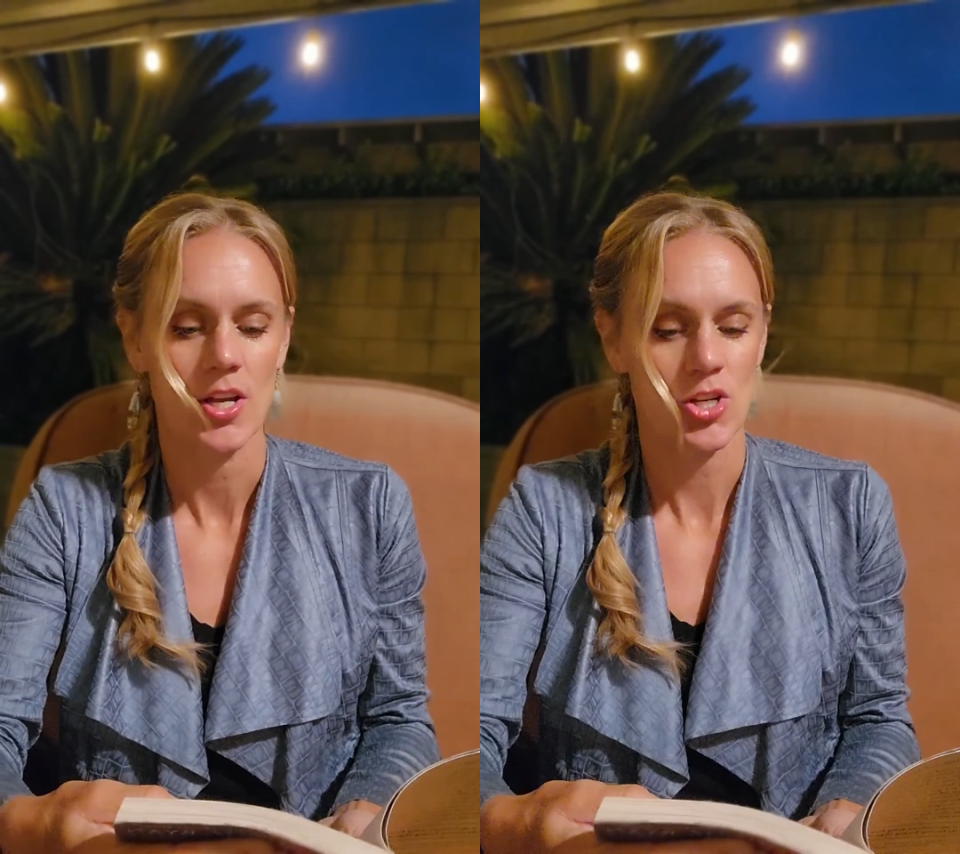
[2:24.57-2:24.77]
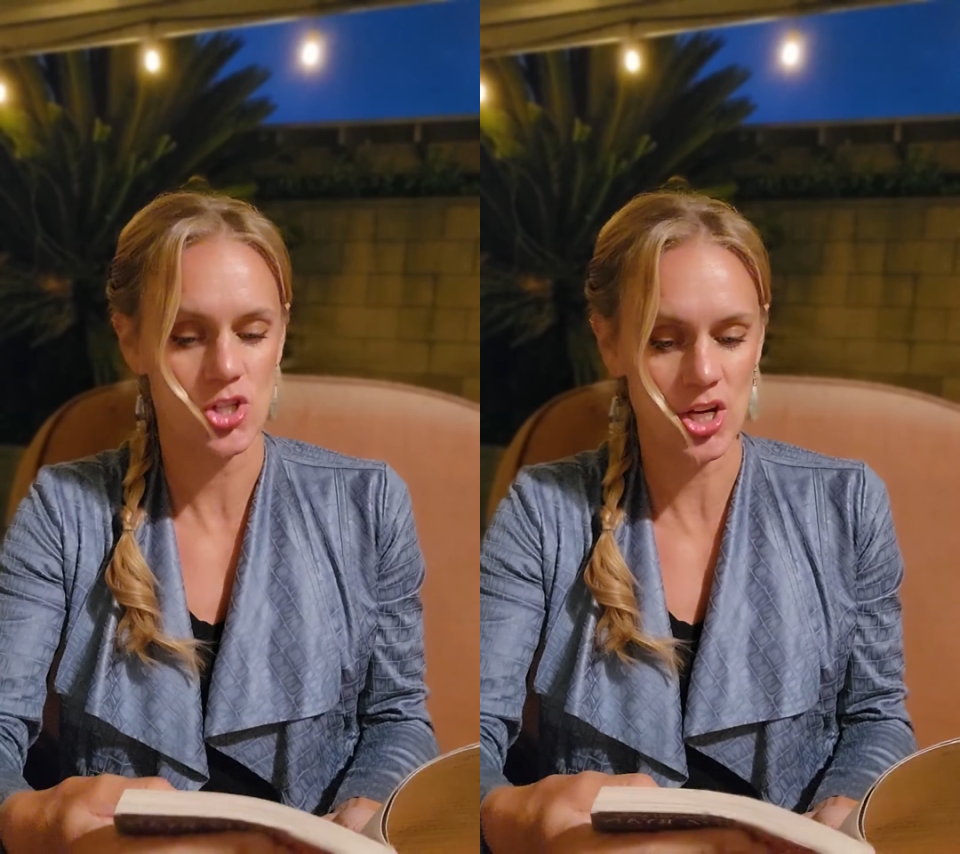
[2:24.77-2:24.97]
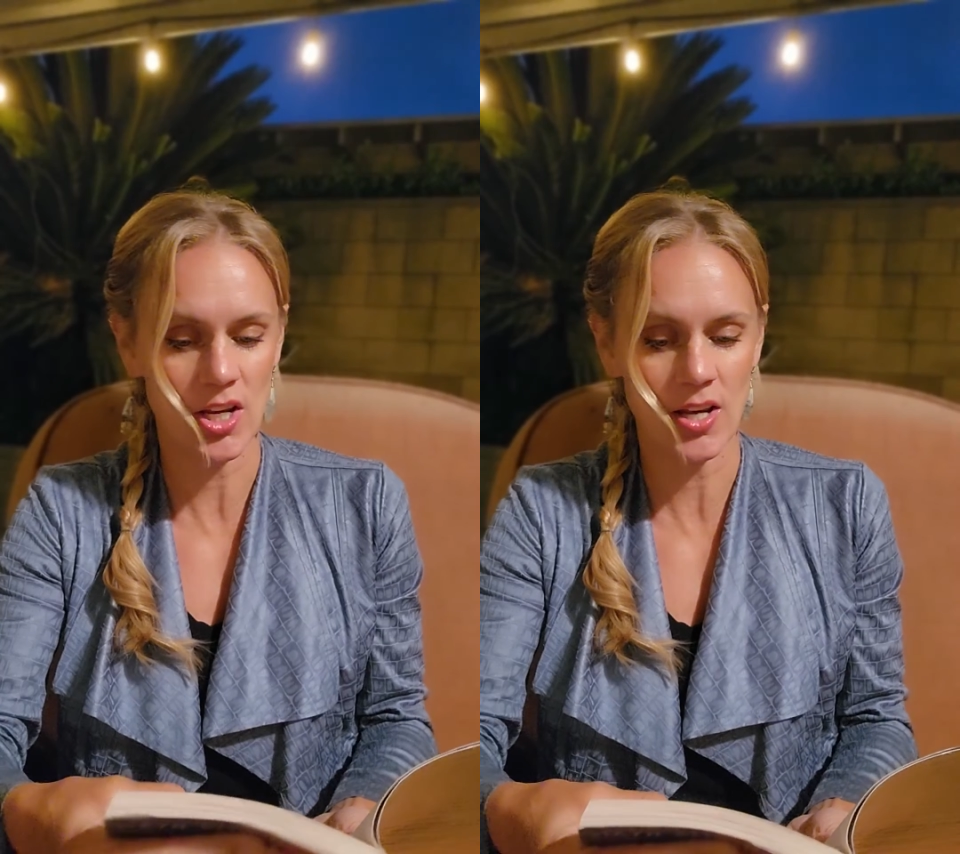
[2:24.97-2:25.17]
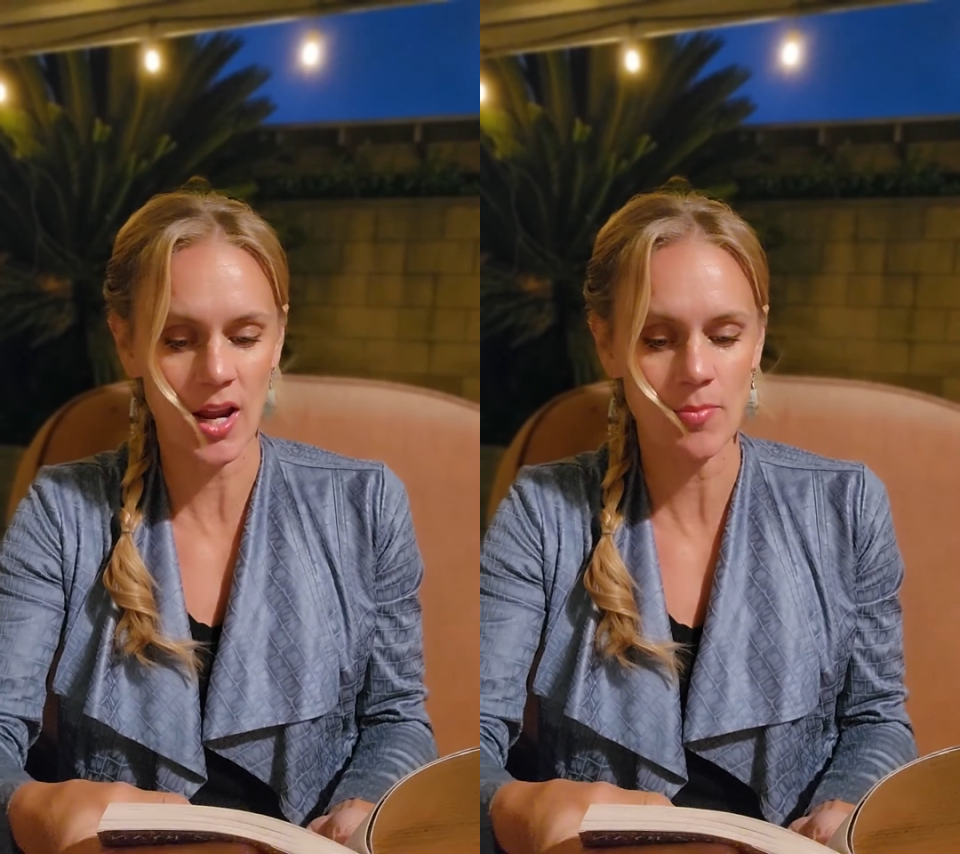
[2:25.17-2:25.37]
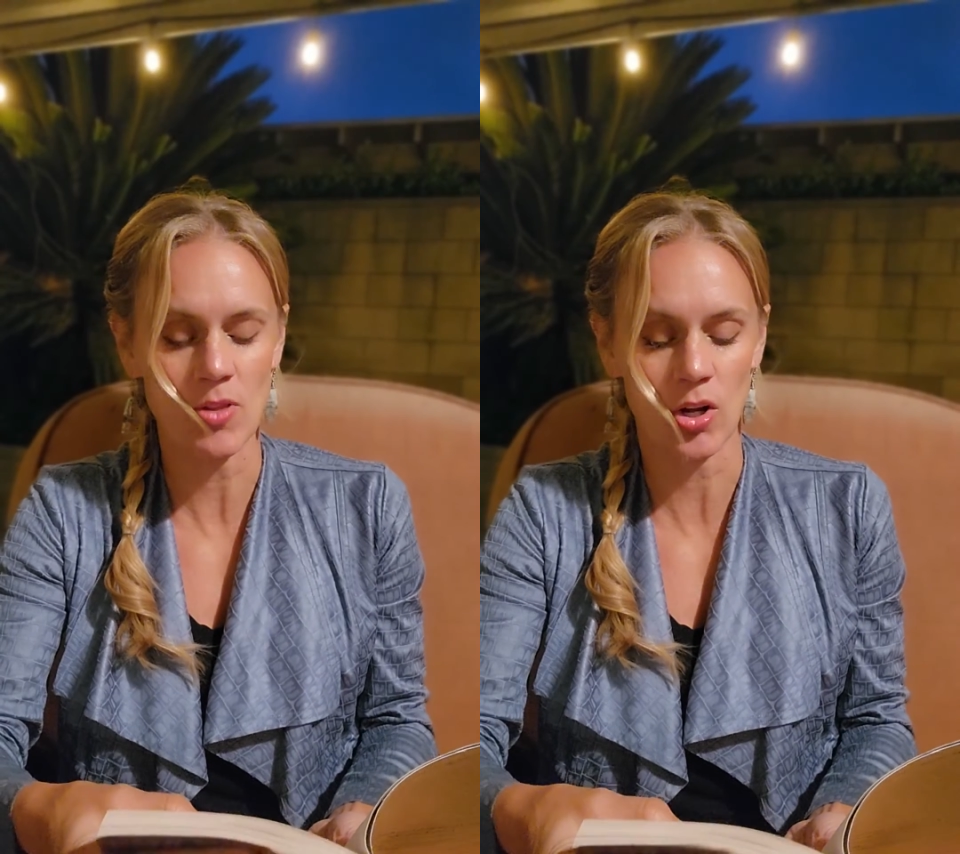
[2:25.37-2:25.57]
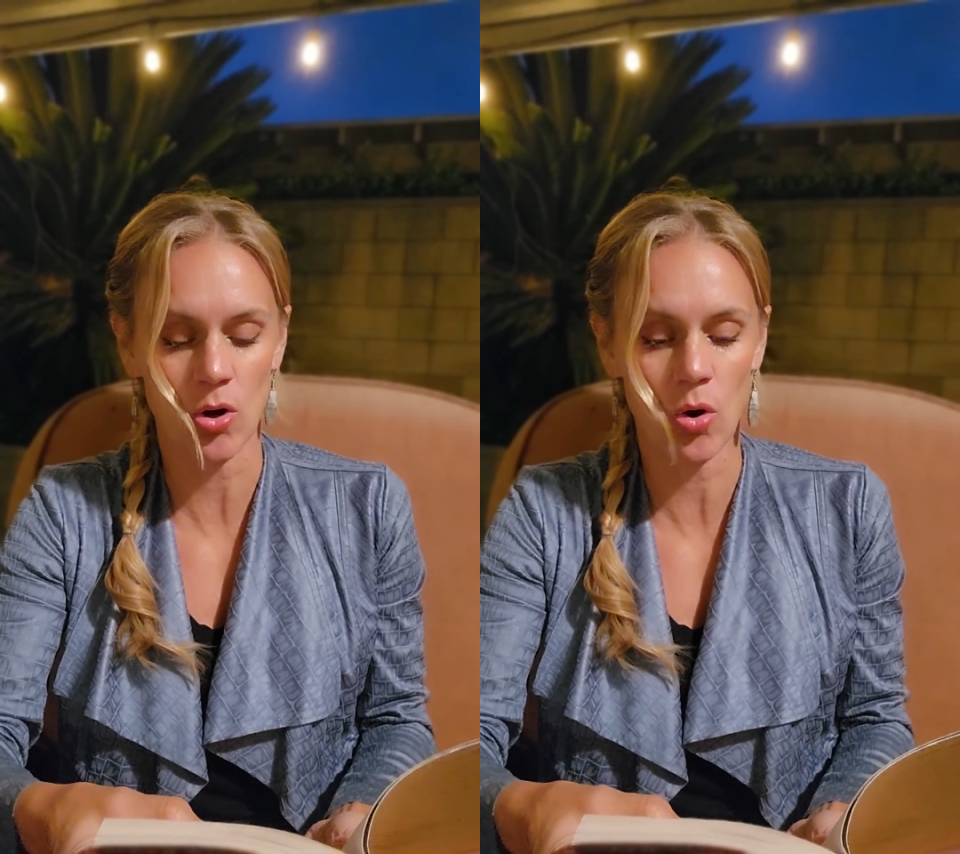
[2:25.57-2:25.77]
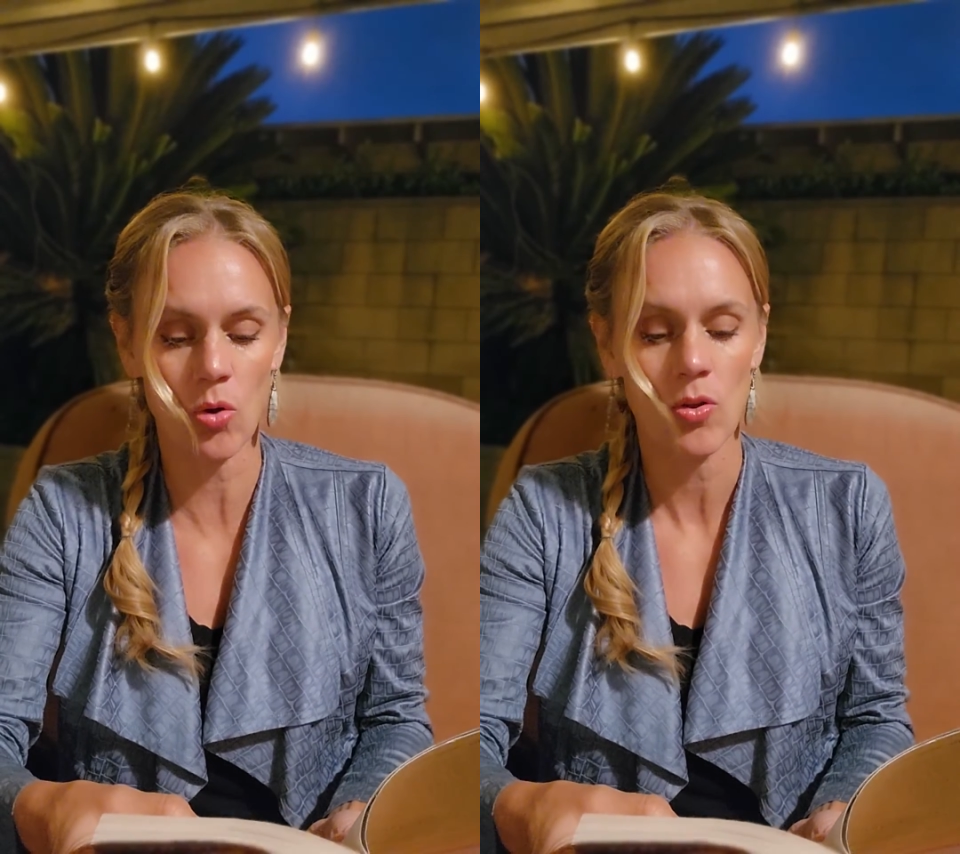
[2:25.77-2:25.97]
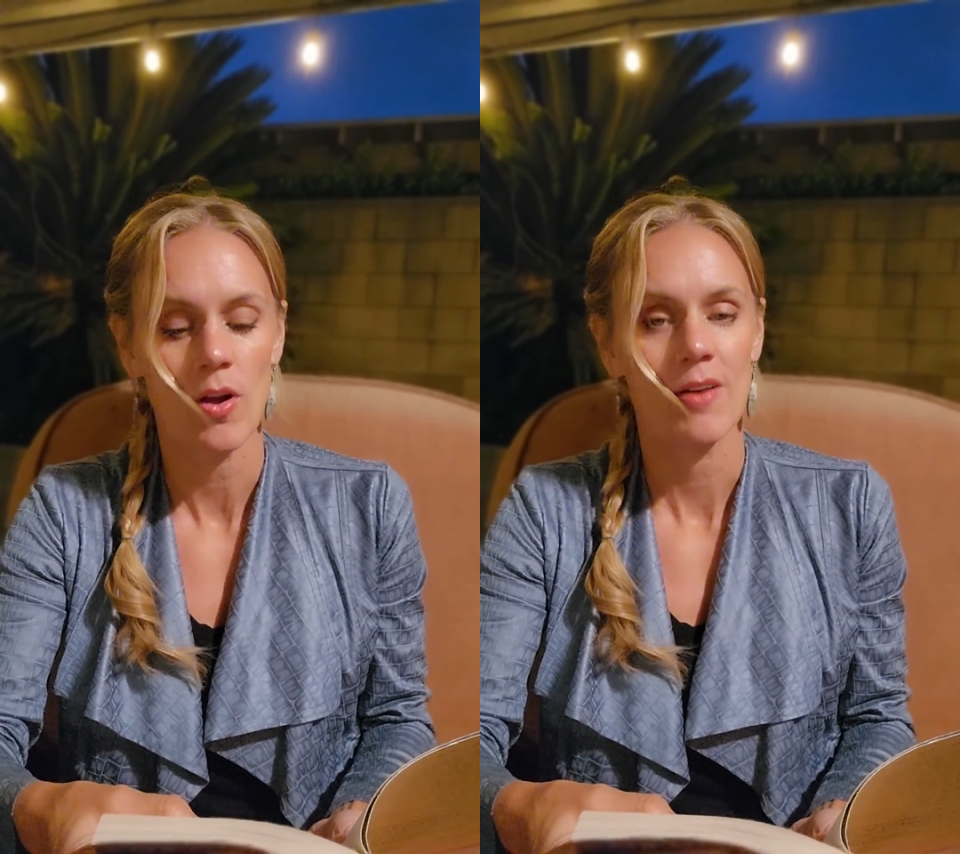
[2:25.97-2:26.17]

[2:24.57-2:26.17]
She named the colt